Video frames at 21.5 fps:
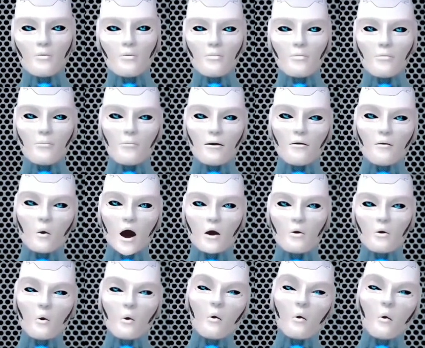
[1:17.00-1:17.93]
knight
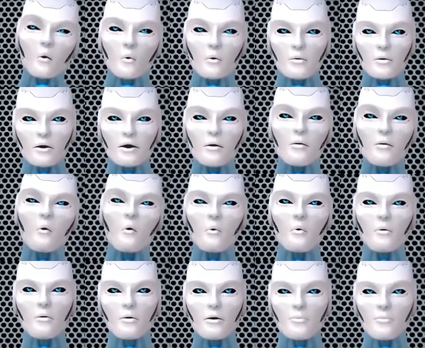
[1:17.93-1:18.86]
comes to c5,
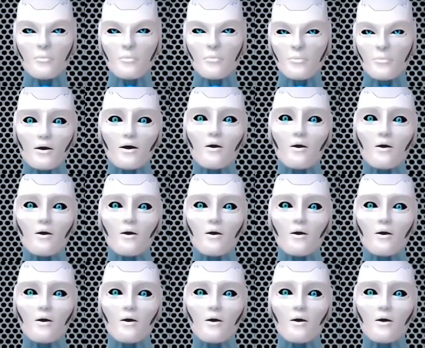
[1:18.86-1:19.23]
we have